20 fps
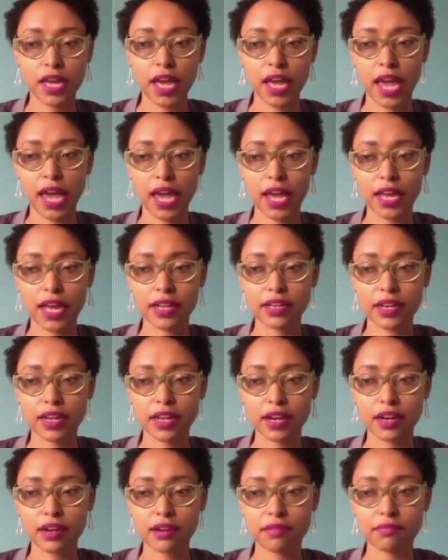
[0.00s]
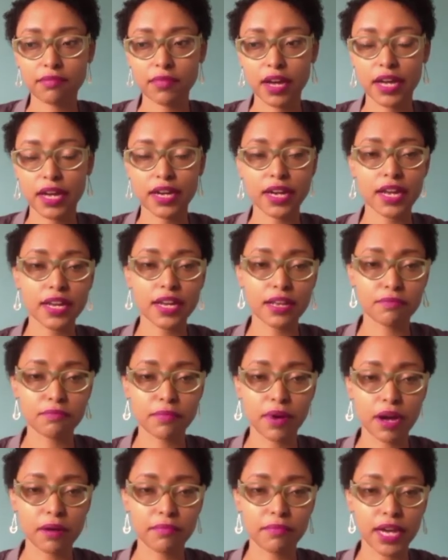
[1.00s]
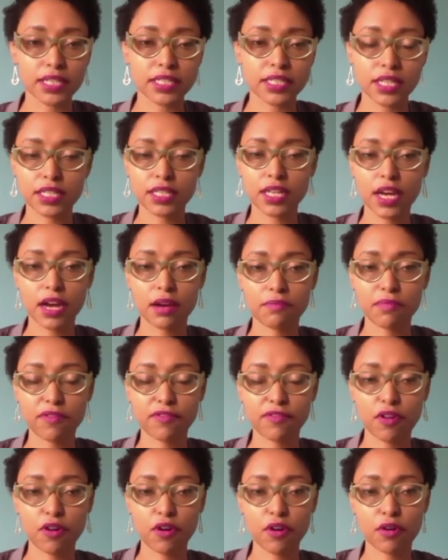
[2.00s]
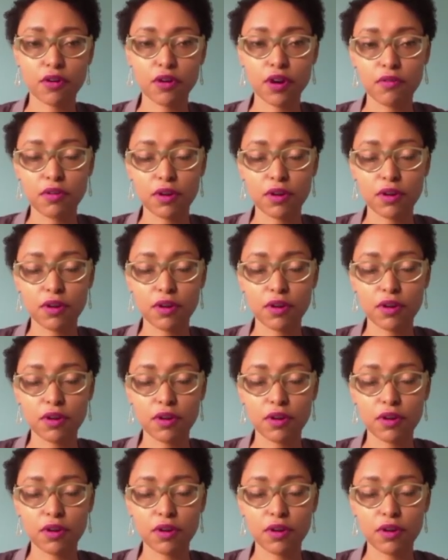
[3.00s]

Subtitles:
And a really amazing term before,